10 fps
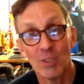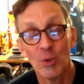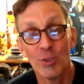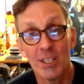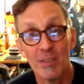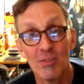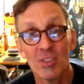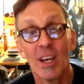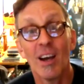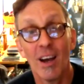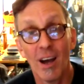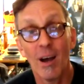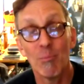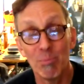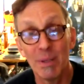Who gives
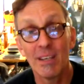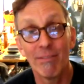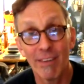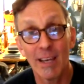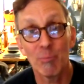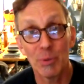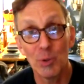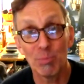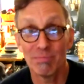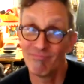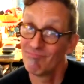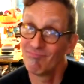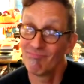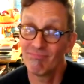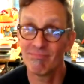a big fat poop?
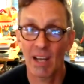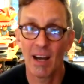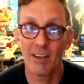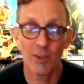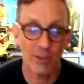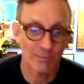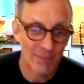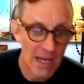I don't know.